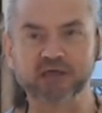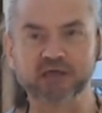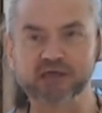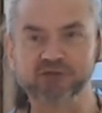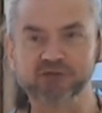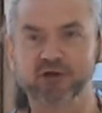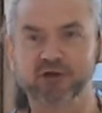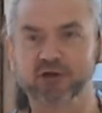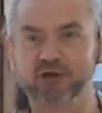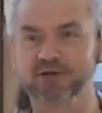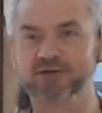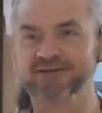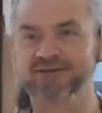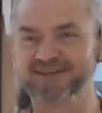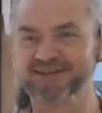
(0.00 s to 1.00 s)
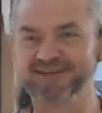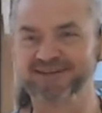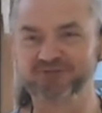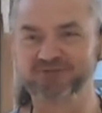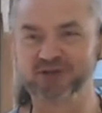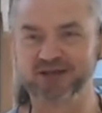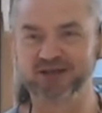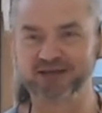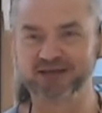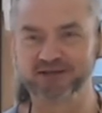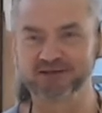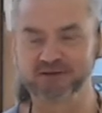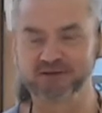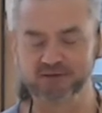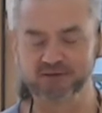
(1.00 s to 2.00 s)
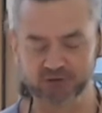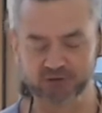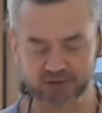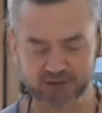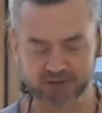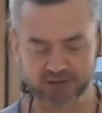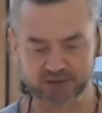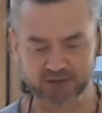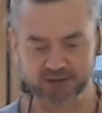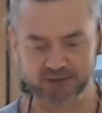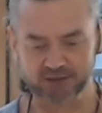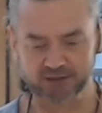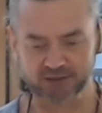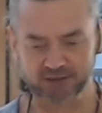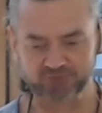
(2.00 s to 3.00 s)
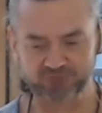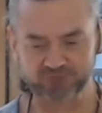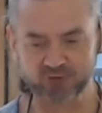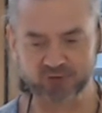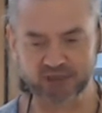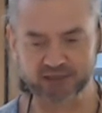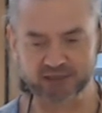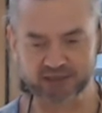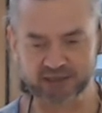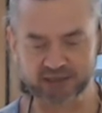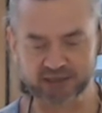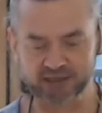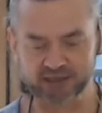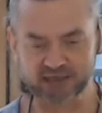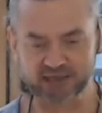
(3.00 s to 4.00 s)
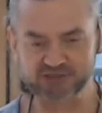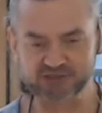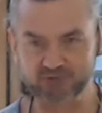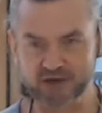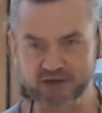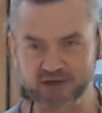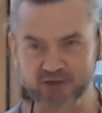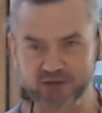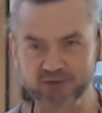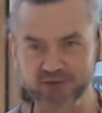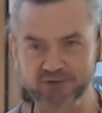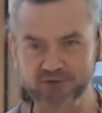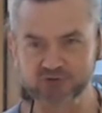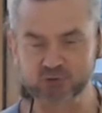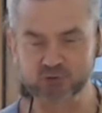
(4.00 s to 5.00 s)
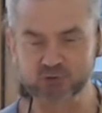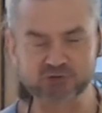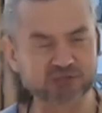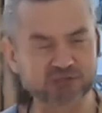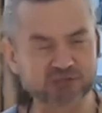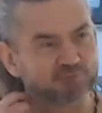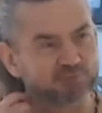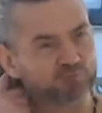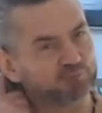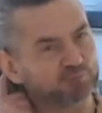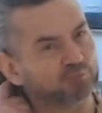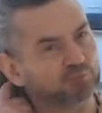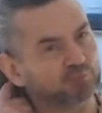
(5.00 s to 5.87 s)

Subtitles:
ether, if you like. It felt like a surrender of sorts, a